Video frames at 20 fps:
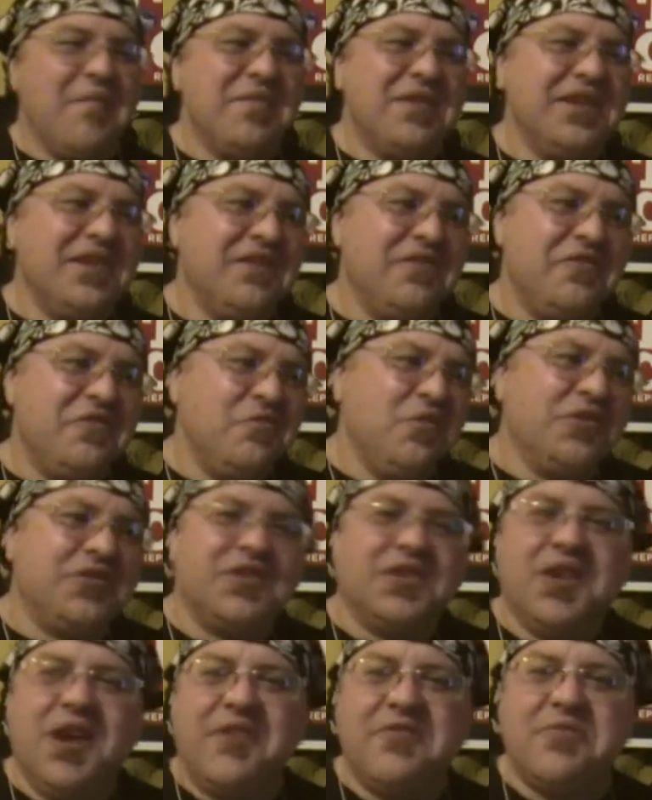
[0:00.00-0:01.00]
I mean, if you
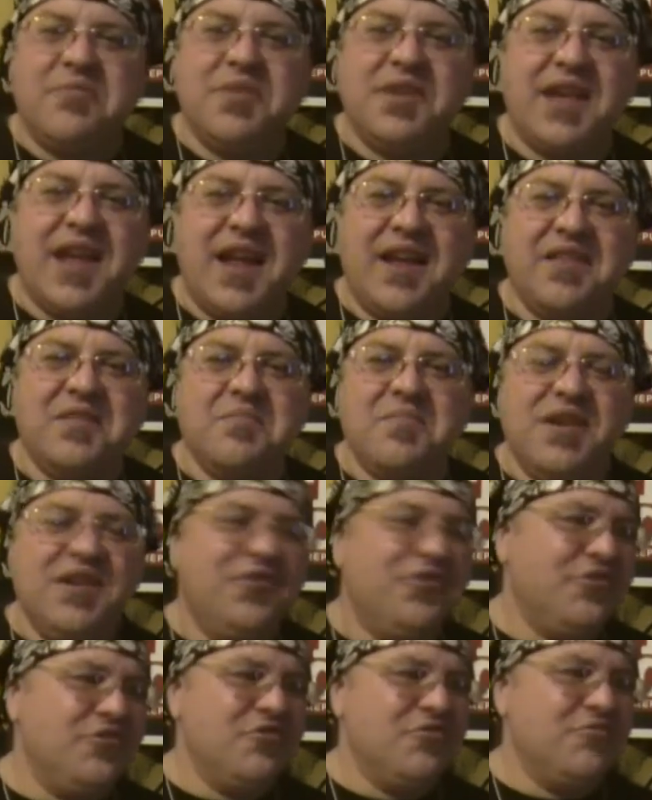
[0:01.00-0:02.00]
want the government out of the
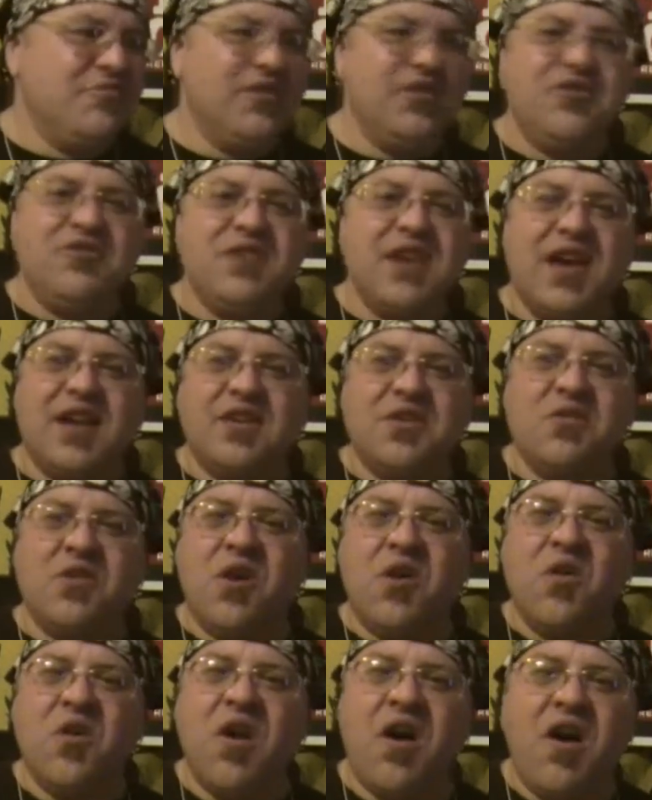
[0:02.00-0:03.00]
bedroom, then you got to
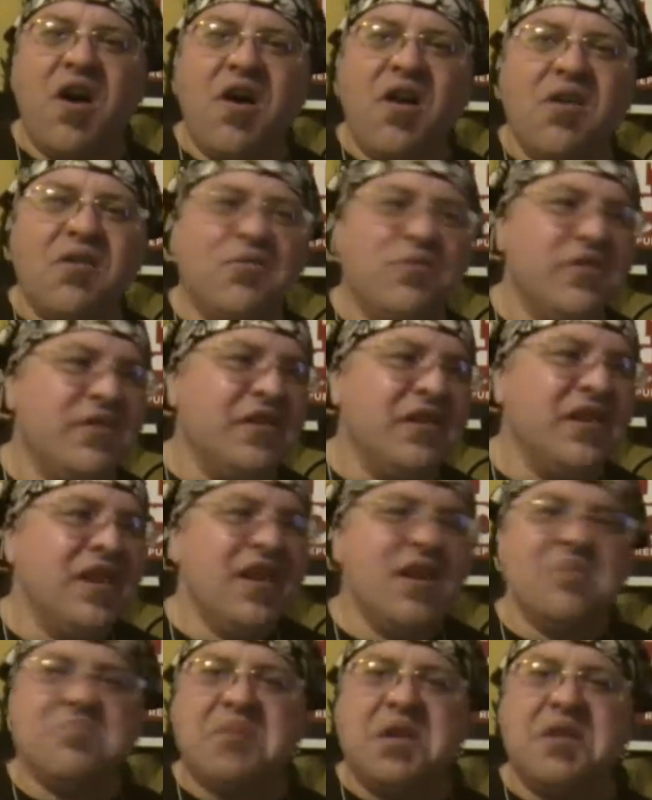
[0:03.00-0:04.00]
go whole hog with it.
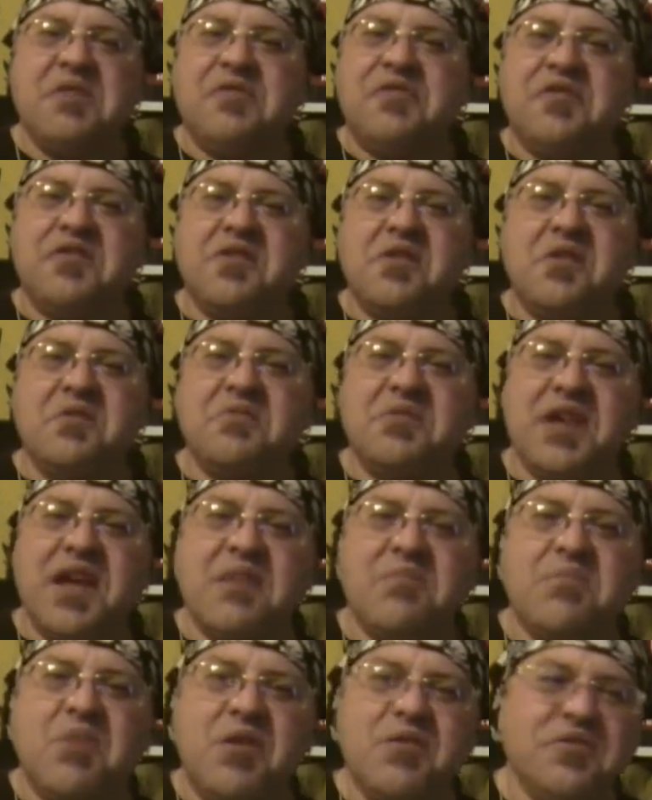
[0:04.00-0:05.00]
Pay for your own
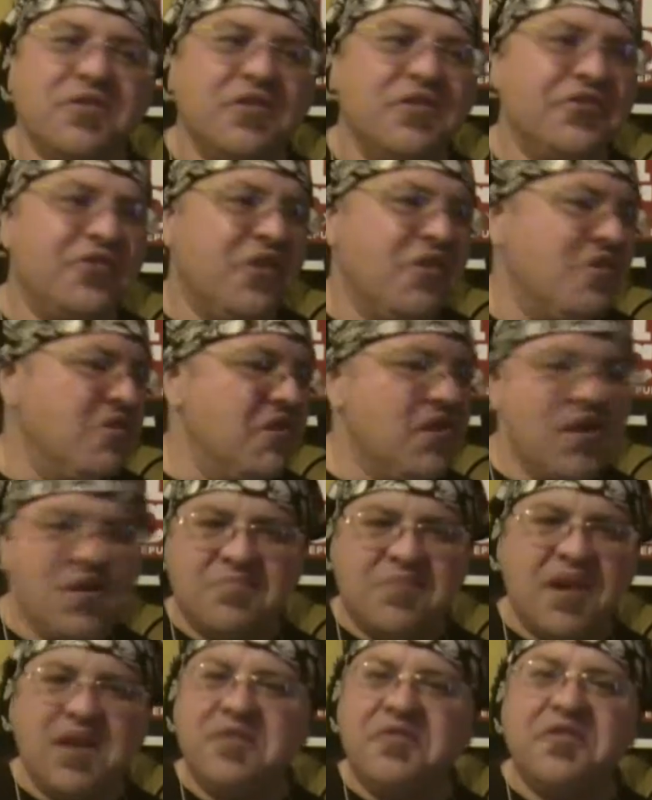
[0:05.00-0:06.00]
damn birth control.
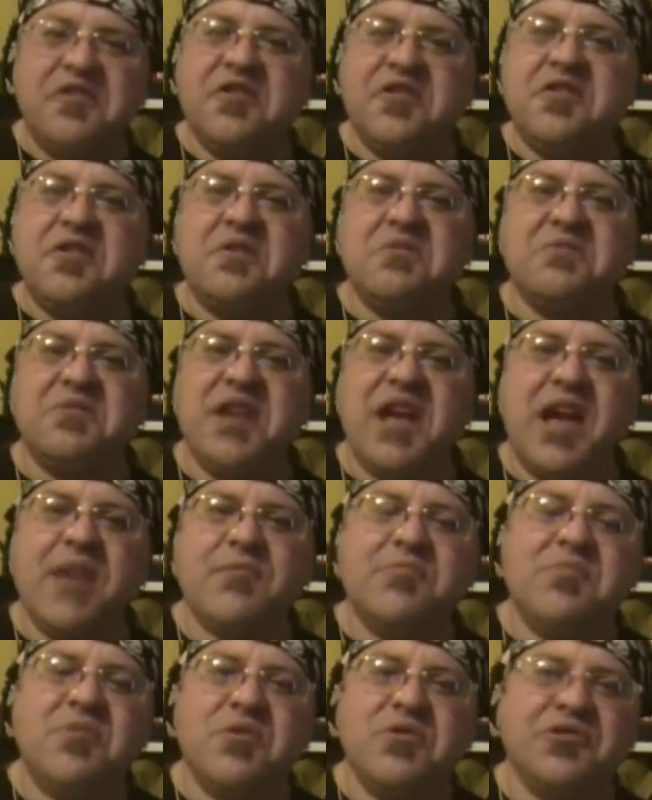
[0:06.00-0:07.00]
Pay for your own
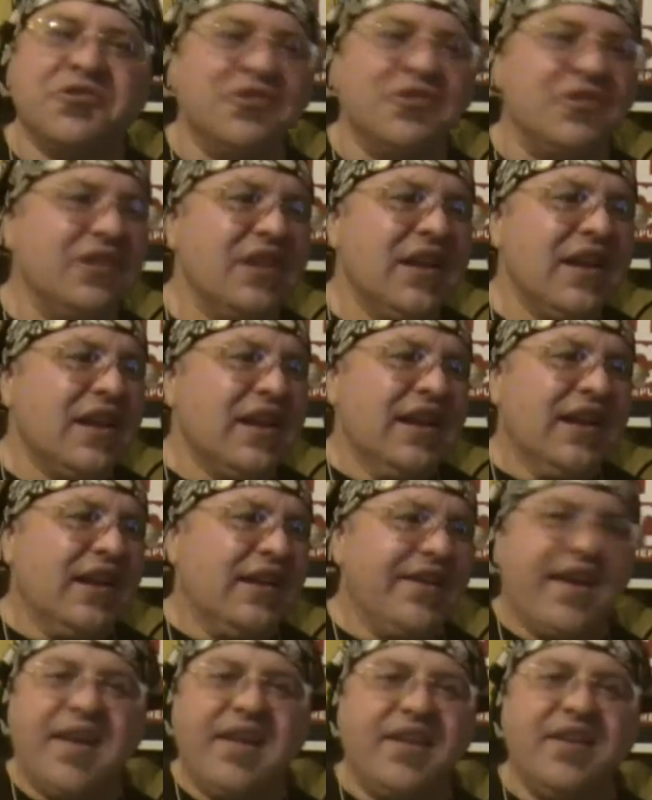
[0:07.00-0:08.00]
damn abortion.
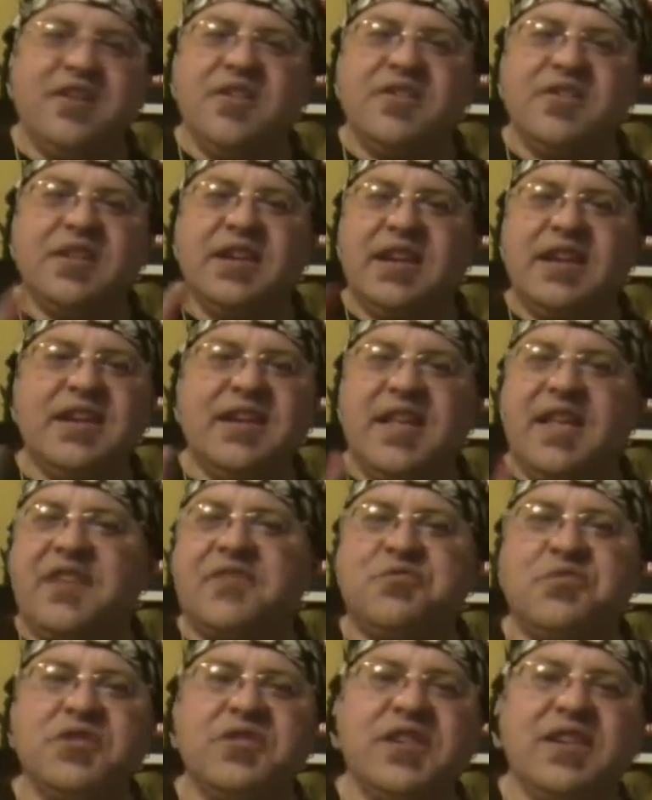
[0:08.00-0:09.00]
You know, and
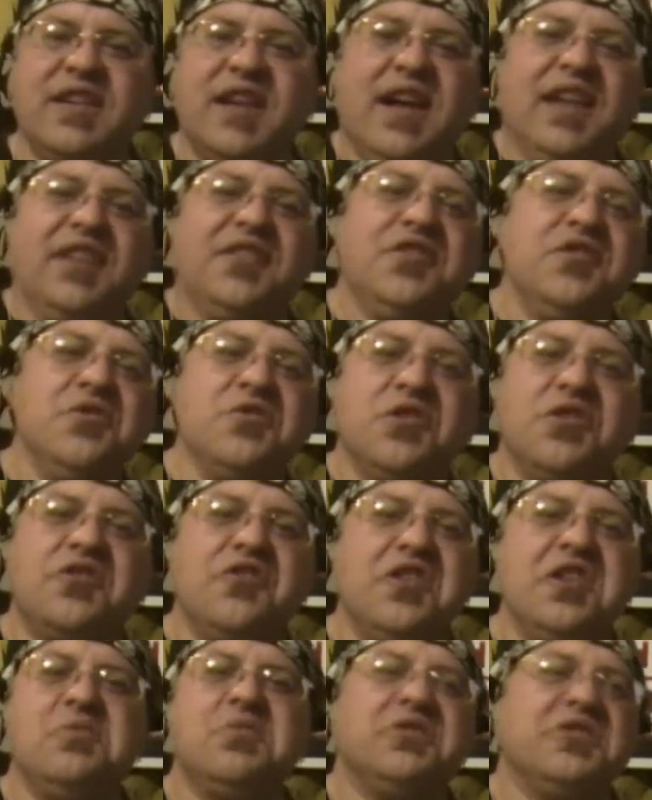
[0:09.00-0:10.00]
that's one thing I do
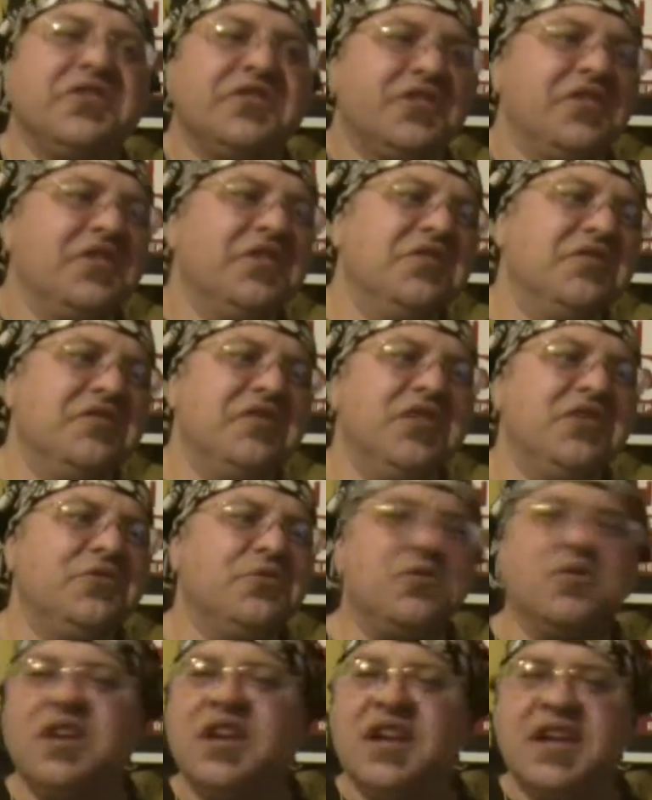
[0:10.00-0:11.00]
agree with this
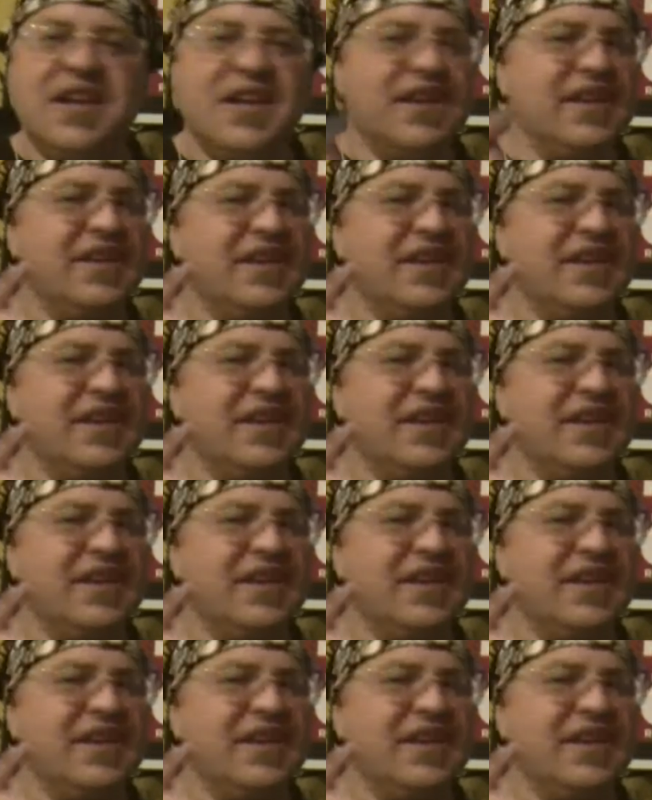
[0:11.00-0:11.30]
individual.